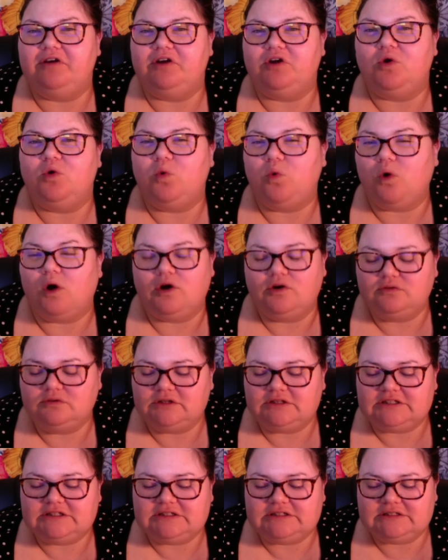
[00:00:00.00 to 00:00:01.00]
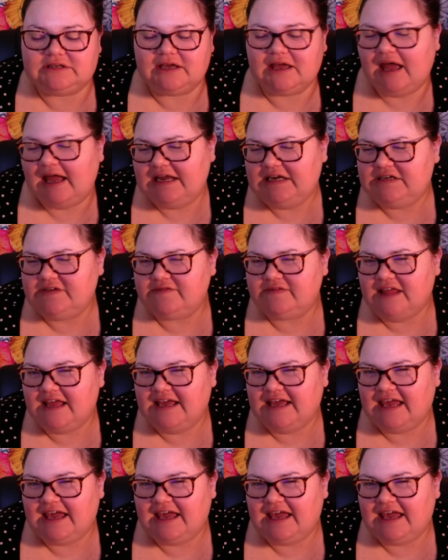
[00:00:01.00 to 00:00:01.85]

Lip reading: quotes, kind of like.